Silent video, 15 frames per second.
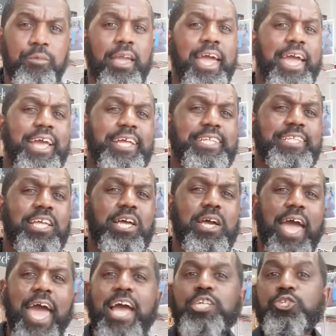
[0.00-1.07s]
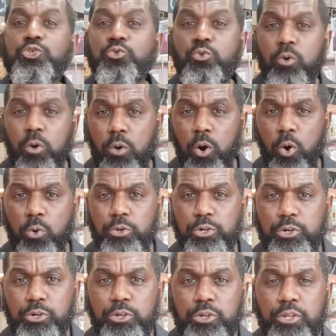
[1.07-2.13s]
And as you grow older,